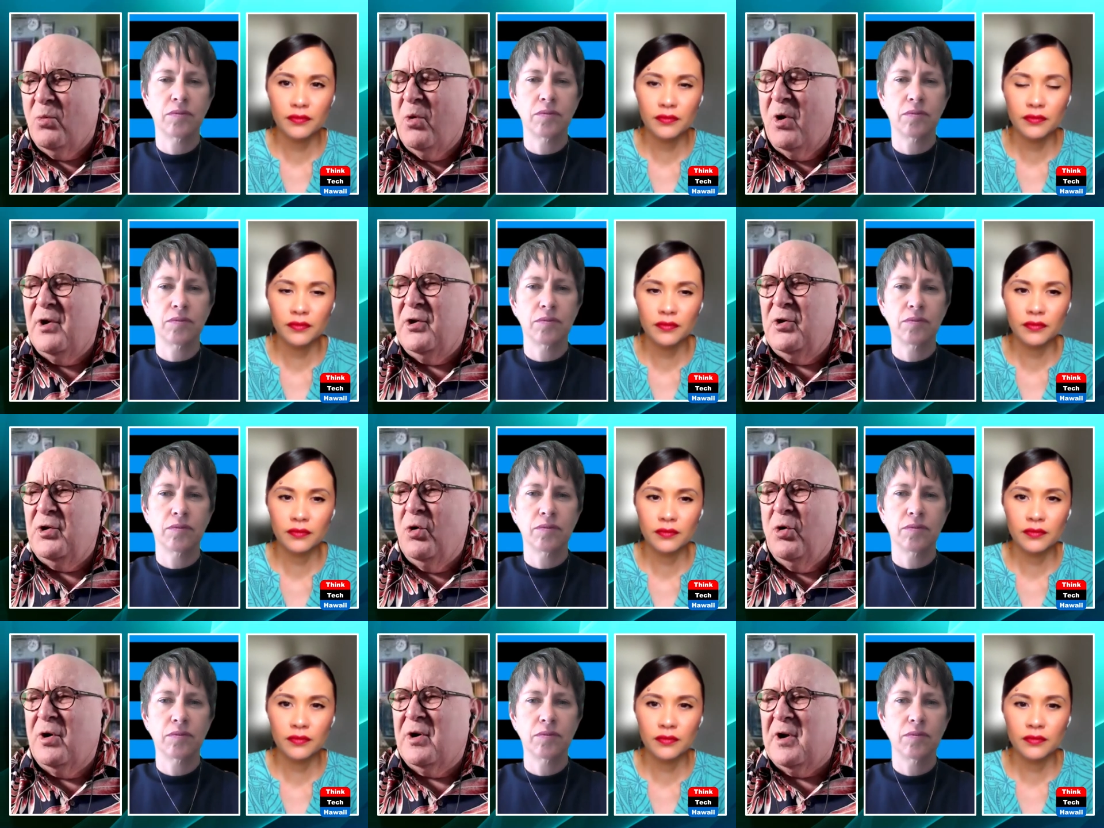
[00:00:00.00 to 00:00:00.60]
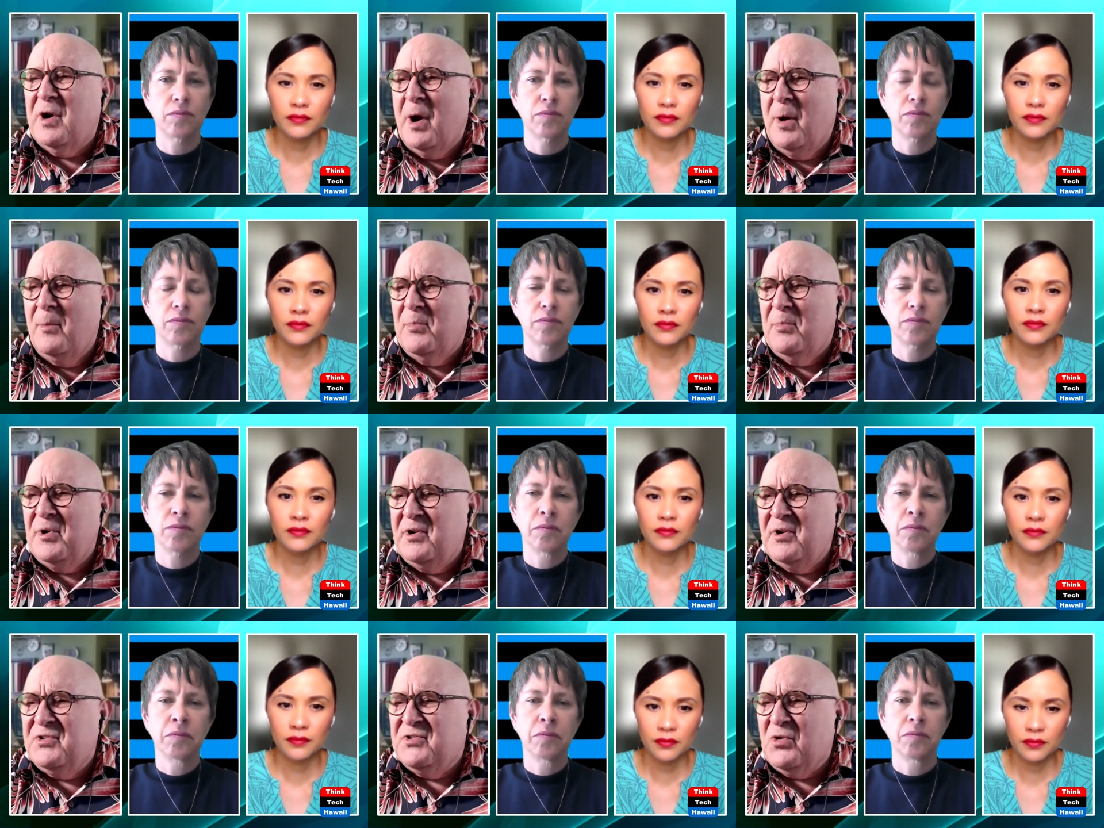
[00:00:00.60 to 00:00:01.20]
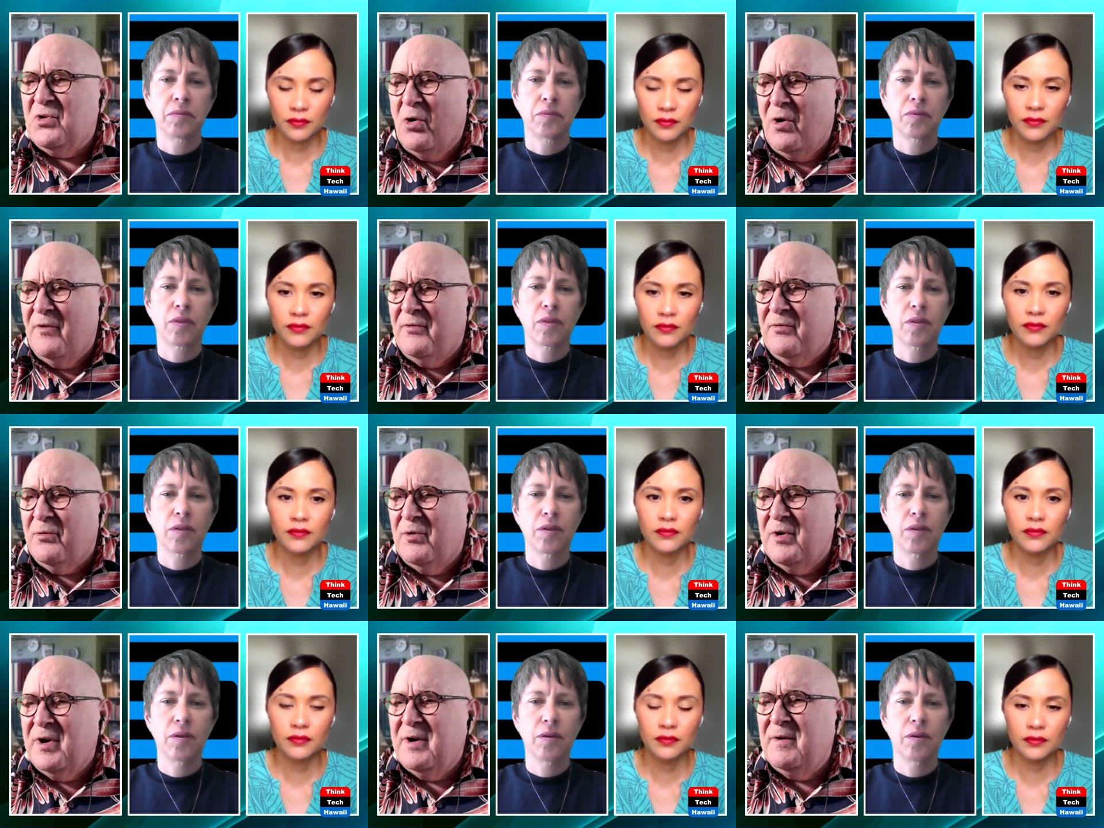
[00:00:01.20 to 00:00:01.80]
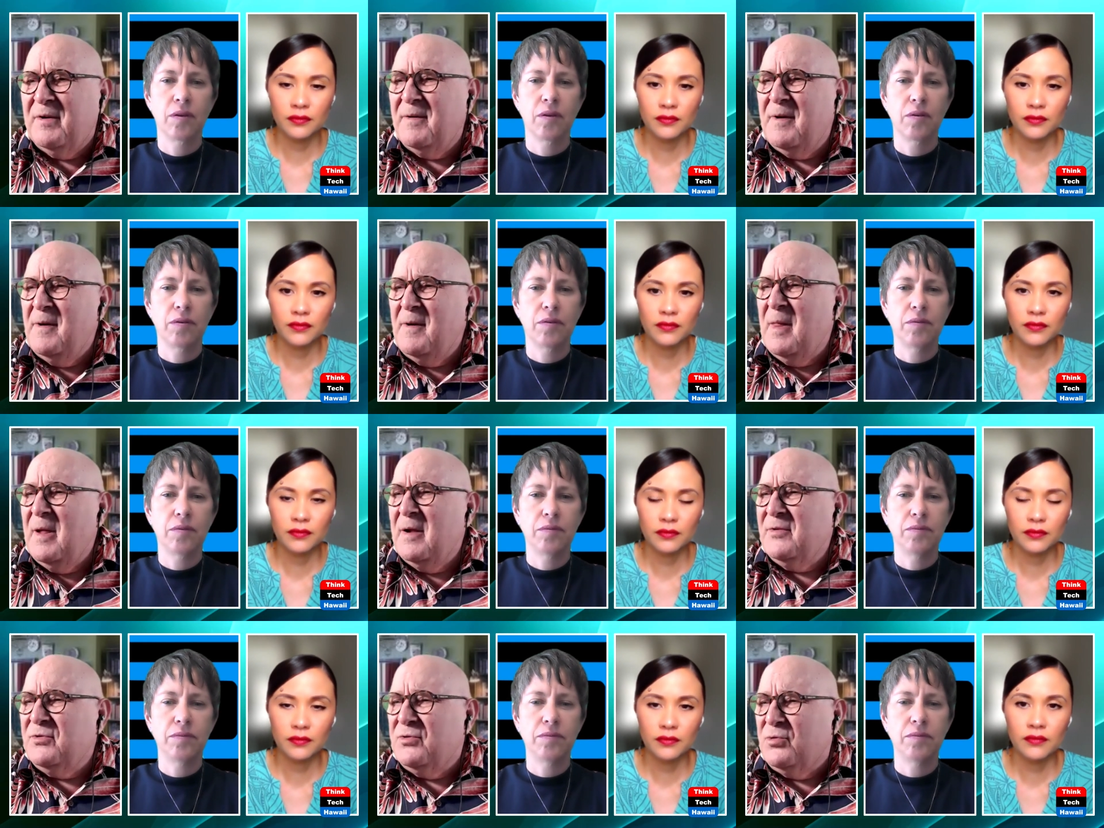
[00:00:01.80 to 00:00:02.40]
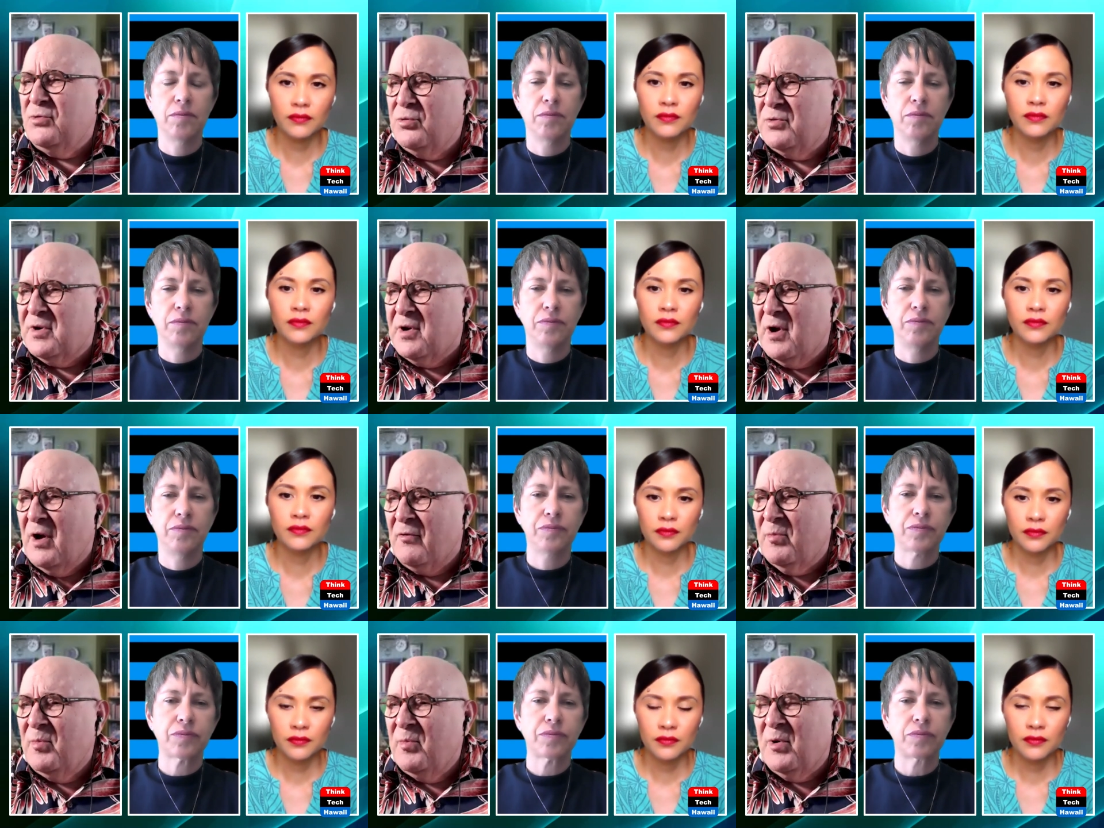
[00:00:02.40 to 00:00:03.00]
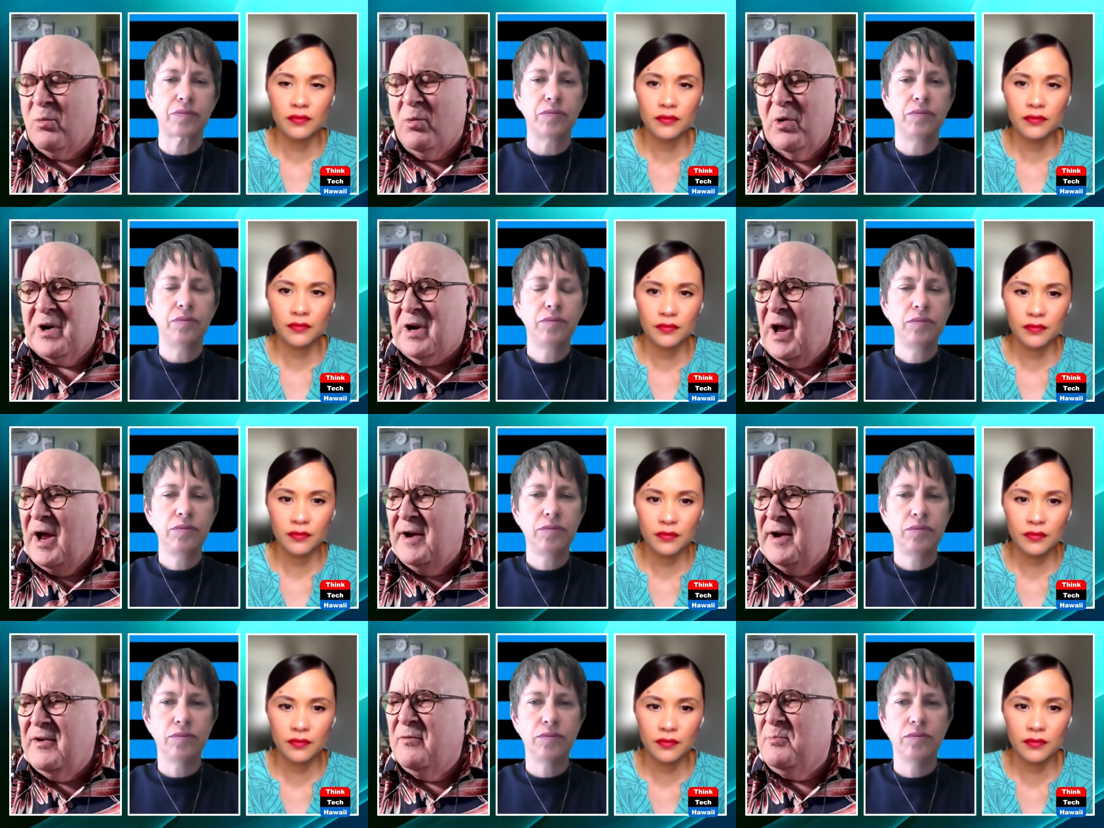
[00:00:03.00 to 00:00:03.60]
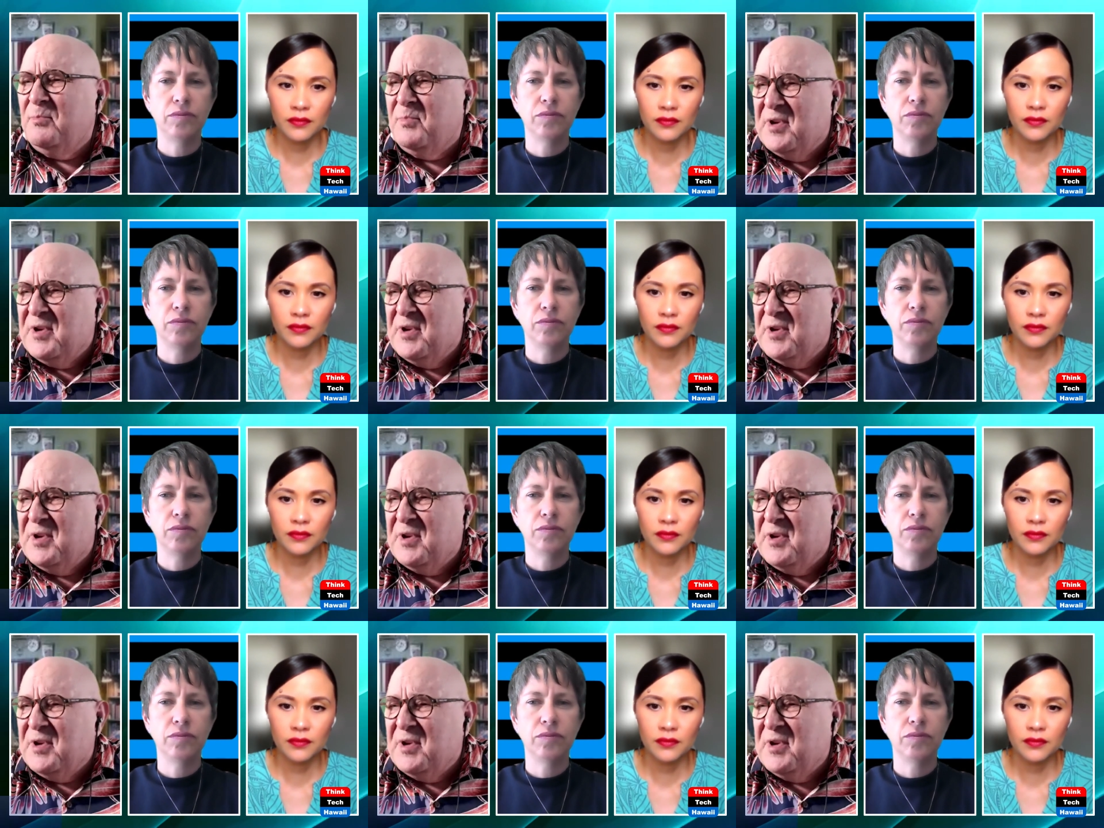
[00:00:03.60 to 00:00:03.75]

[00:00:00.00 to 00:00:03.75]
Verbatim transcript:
Speaker 1: What are your companies offering to the government? What kind of